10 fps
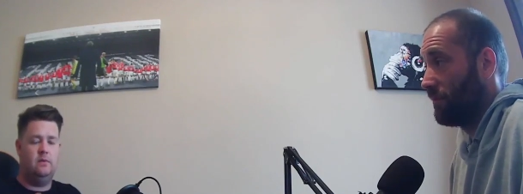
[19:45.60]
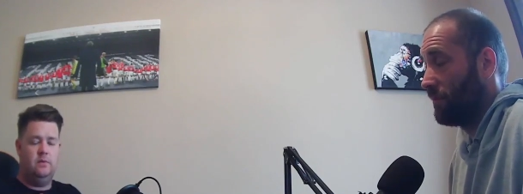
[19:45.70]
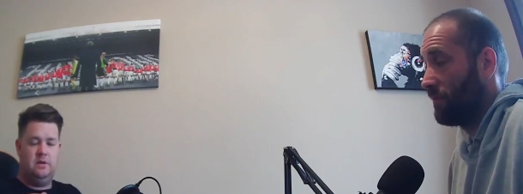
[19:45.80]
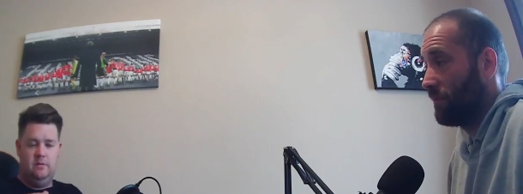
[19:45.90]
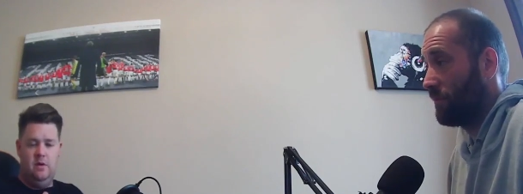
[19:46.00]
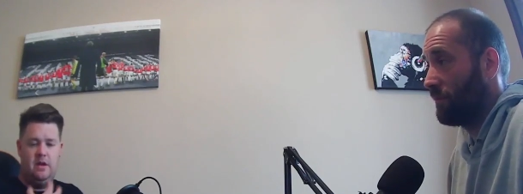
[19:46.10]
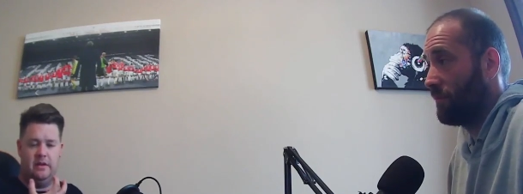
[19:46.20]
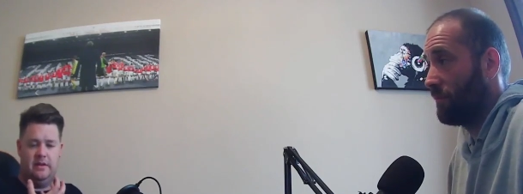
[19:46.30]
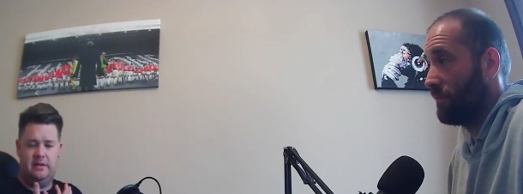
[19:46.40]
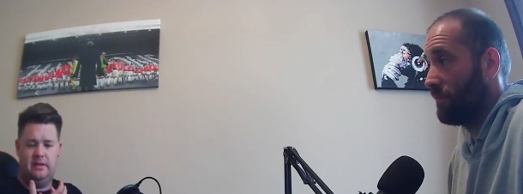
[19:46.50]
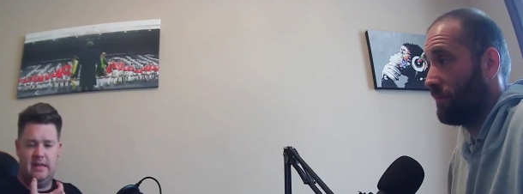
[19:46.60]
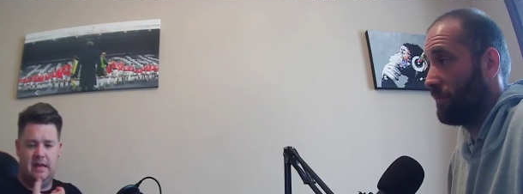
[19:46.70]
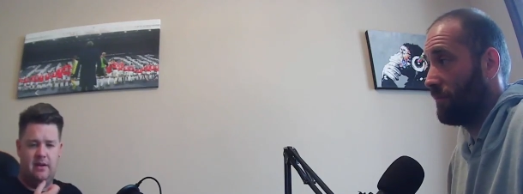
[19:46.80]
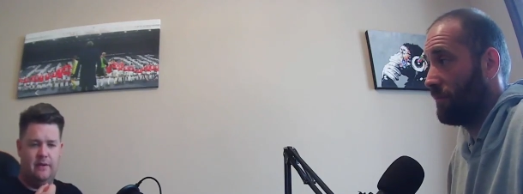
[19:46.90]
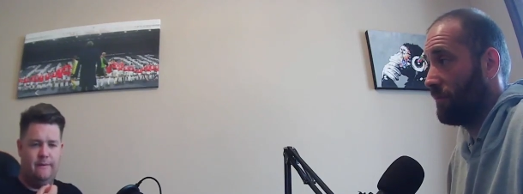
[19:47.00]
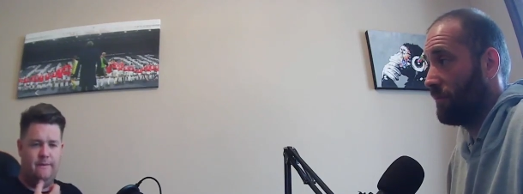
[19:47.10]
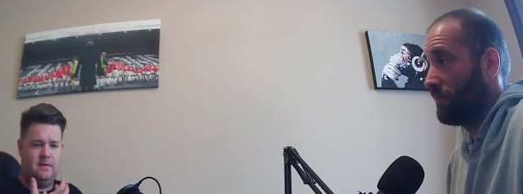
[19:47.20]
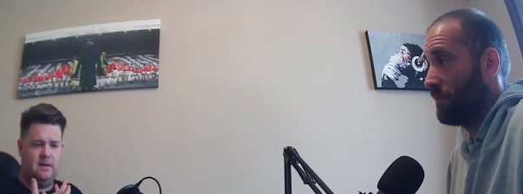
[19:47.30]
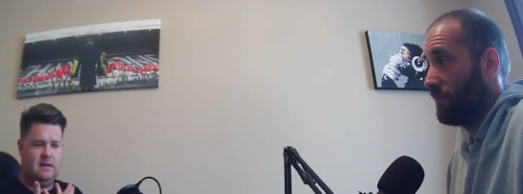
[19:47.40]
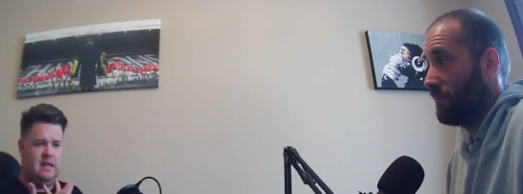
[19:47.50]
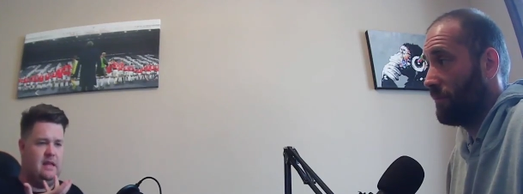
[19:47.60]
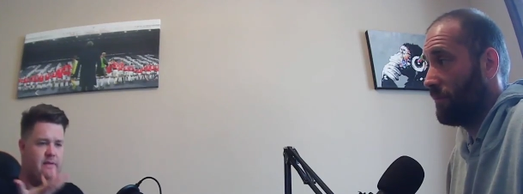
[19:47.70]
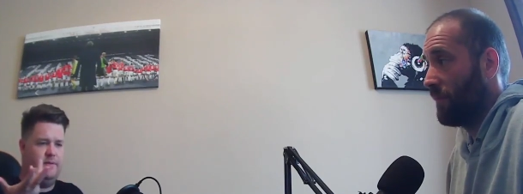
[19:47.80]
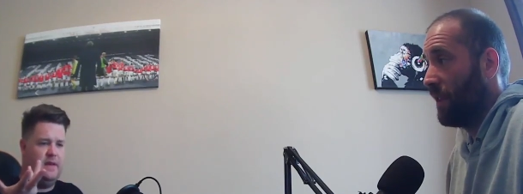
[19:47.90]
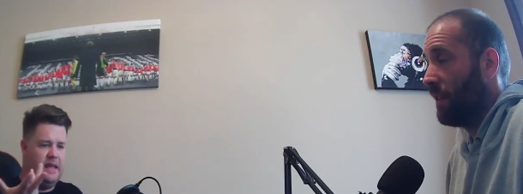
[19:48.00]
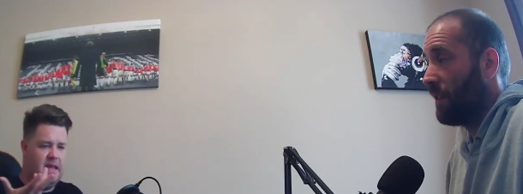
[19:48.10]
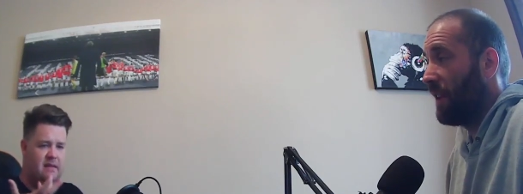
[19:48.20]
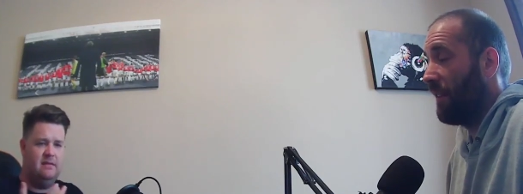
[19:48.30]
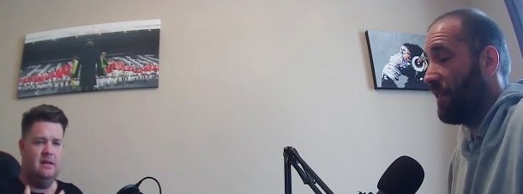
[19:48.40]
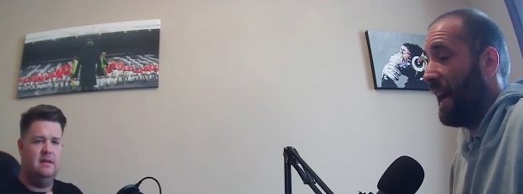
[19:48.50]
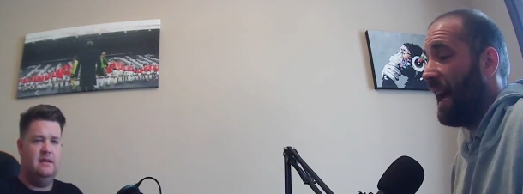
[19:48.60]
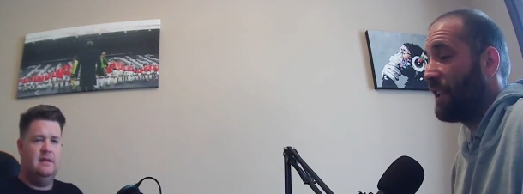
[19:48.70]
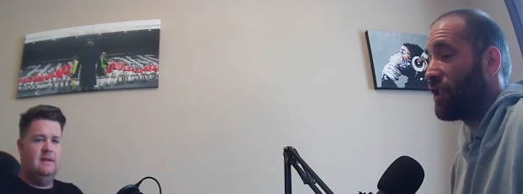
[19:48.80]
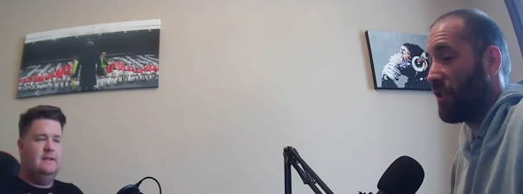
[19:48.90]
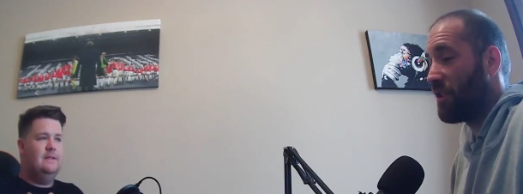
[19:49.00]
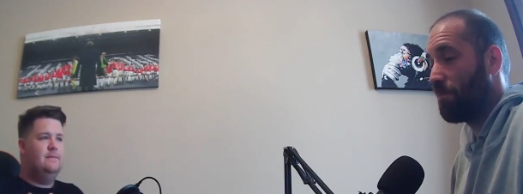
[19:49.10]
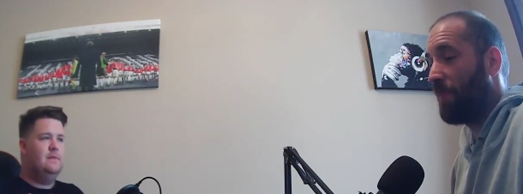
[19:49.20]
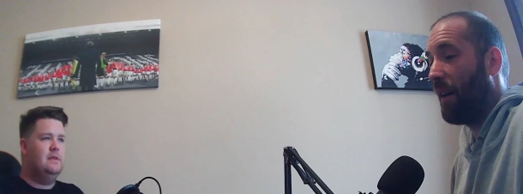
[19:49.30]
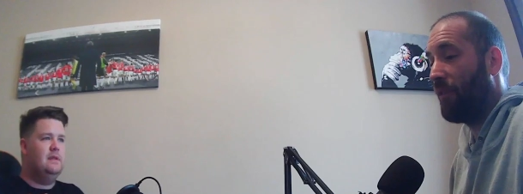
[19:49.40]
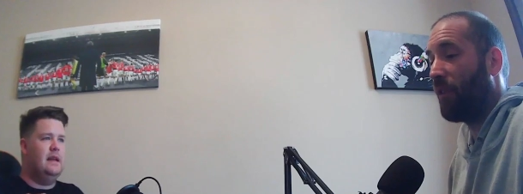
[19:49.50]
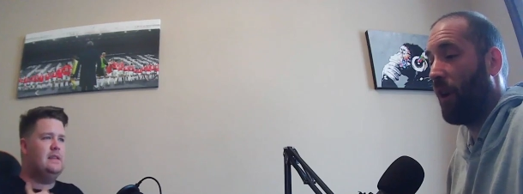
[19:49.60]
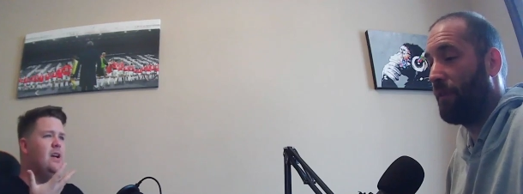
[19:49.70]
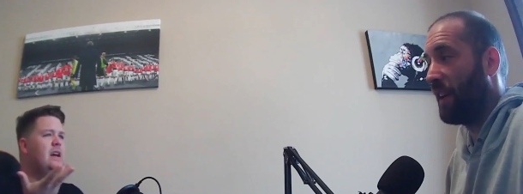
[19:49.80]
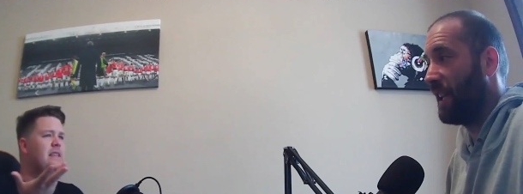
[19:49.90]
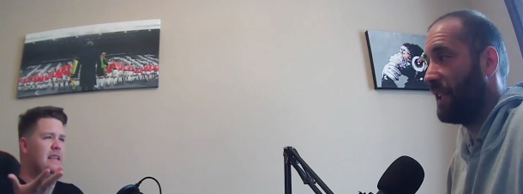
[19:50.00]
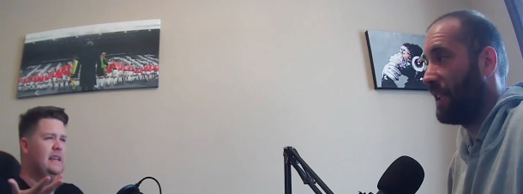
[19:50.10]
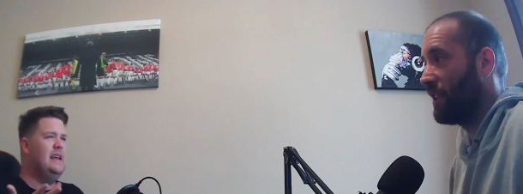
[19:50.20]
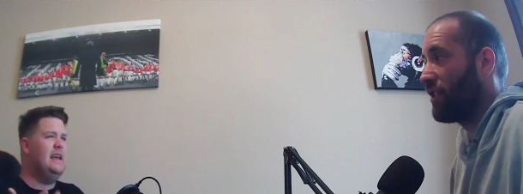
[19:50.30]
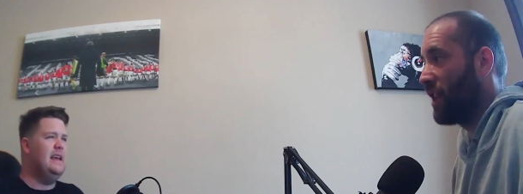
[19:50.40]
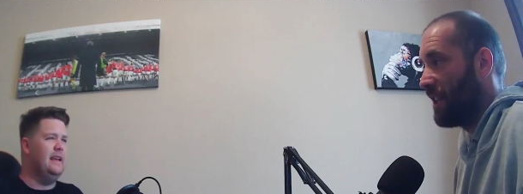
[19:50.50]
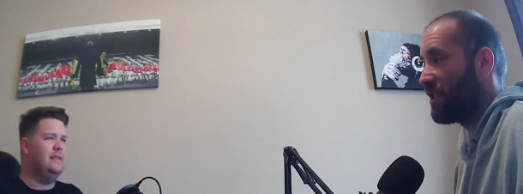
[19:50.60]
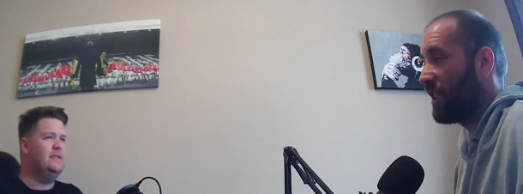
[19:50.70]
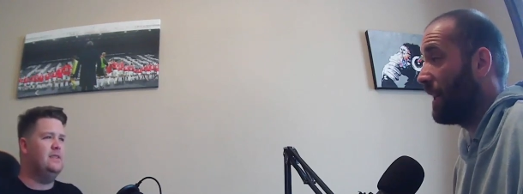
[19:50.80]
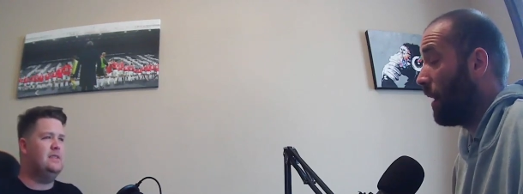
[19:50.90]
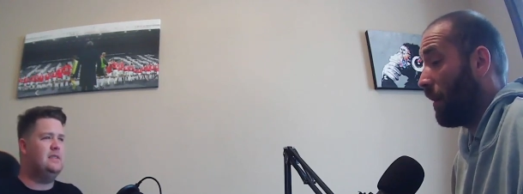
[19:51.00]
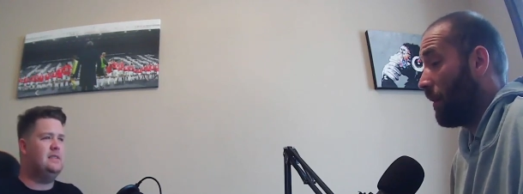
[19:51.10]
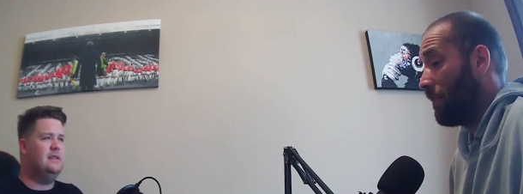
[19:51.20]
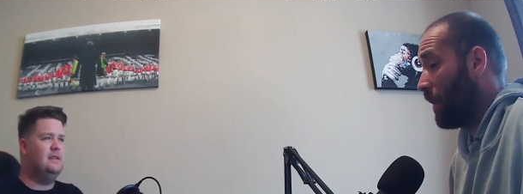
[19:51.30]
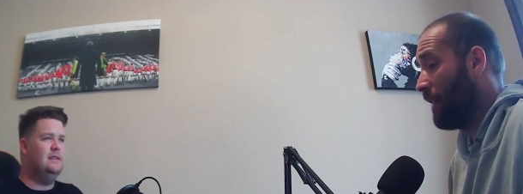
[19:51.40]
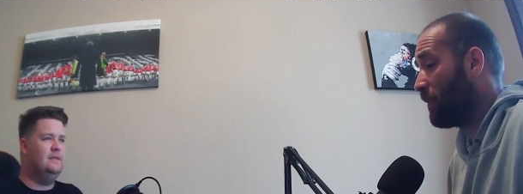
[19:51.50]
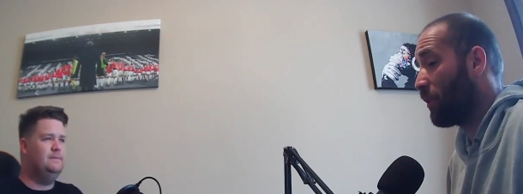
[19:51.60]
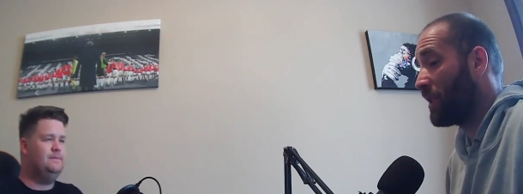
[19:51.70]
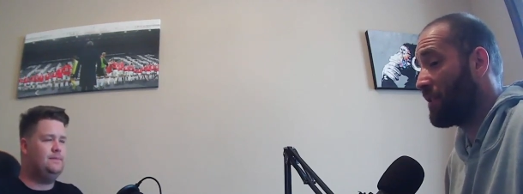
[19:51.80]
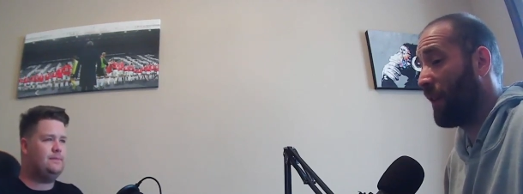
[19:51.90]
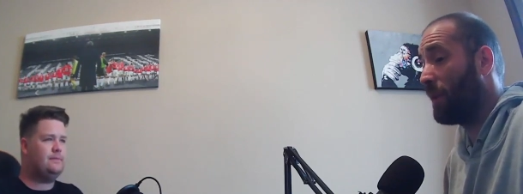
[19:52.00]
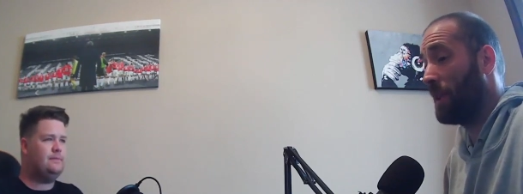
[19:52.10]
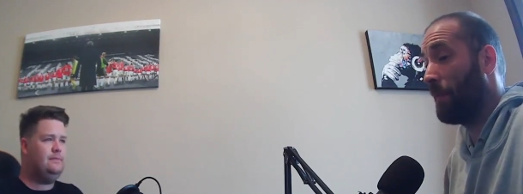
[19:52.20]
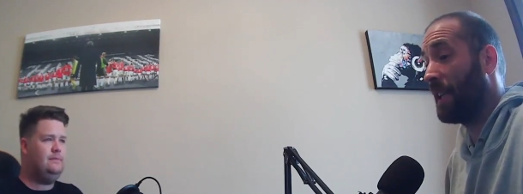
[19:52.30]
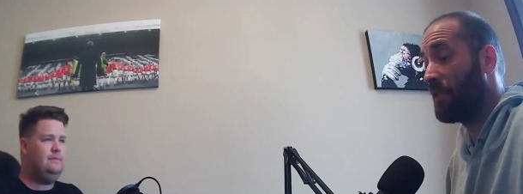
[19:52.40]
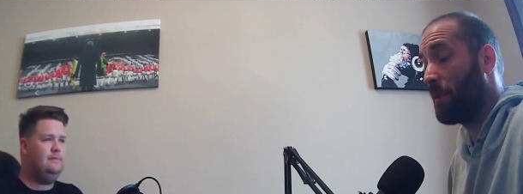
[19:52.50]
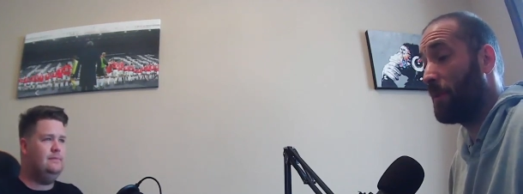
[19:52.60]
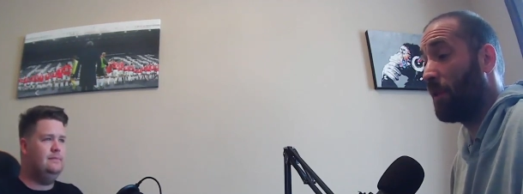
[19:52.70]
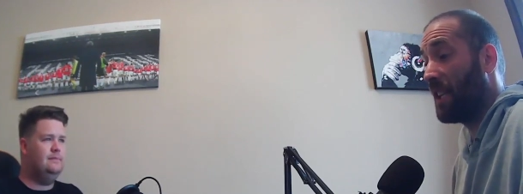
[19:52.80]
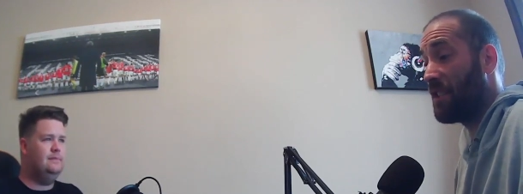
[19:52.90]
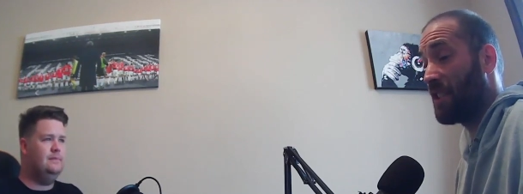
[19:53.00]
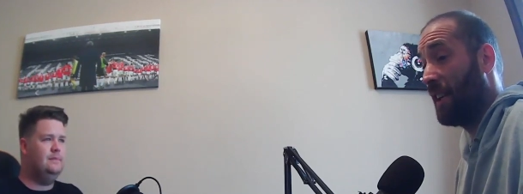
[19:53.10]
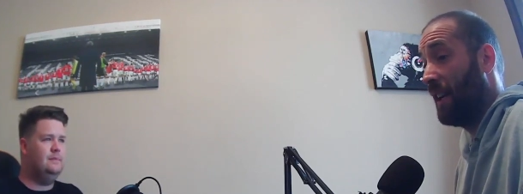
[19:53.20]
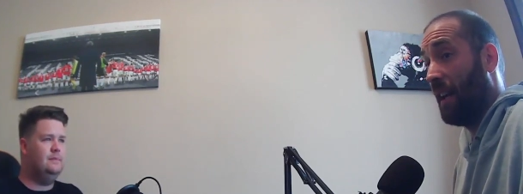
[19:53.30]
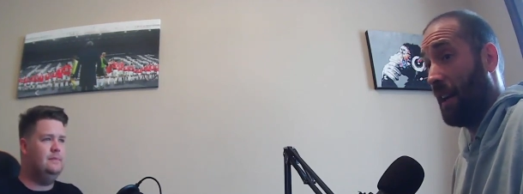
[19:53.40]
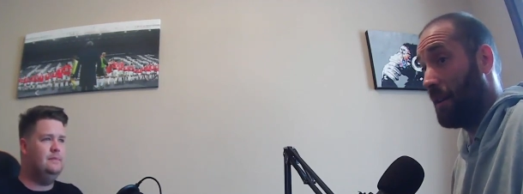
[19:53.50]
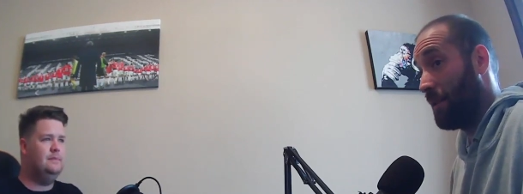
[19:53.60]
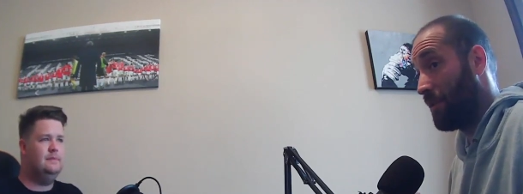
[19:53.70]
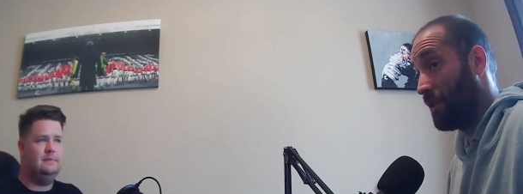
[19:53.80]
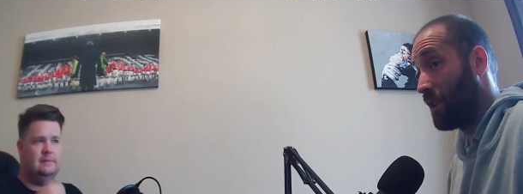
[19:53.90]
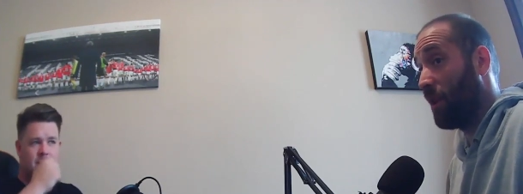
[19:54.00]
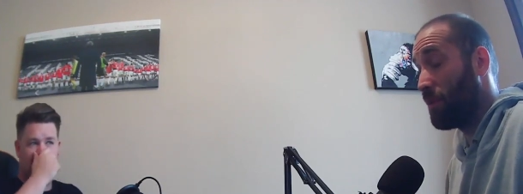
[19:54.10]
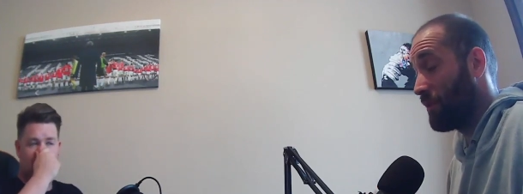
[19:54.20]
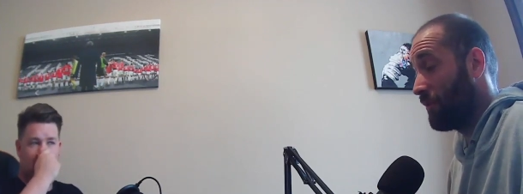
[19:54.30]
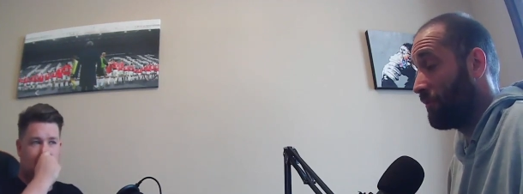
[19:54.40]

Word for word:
Speaker 1: what's the word? Just that kind of yeah fear, that,
Speaker 2: that anxious butterfly anxiety. Yeah, just, yeah, just... Uh, everybody's felt it, mate. To be honest, uh, the girls have